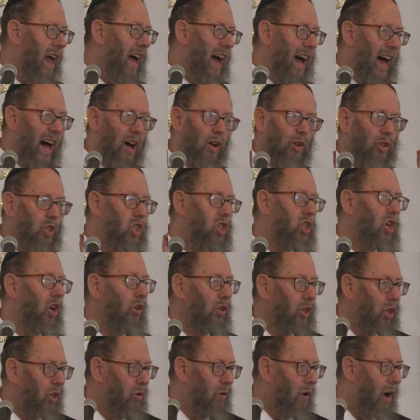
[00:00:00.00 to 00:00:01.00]
I'll show
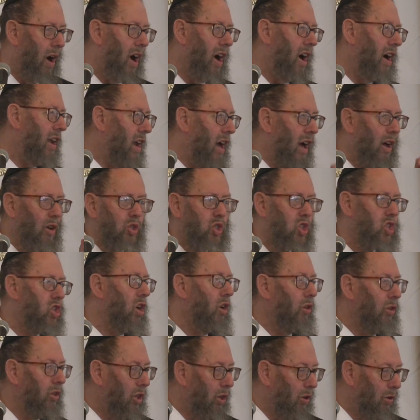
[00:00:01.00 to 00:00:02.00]
you hot, I'll
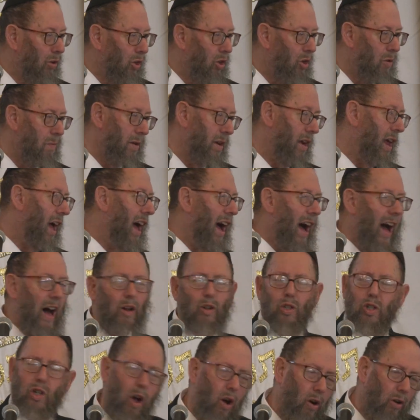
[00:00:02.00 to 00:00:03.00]
show you humid,
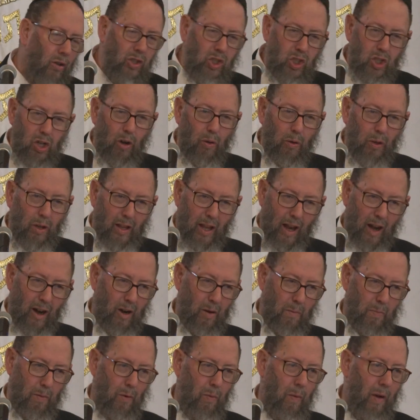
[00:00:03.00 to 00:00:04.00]
I'll show you
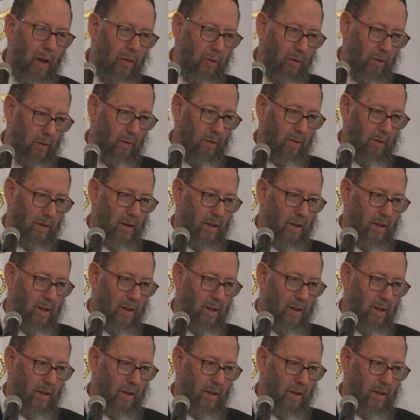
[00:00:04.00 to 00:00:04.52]
terrible weather.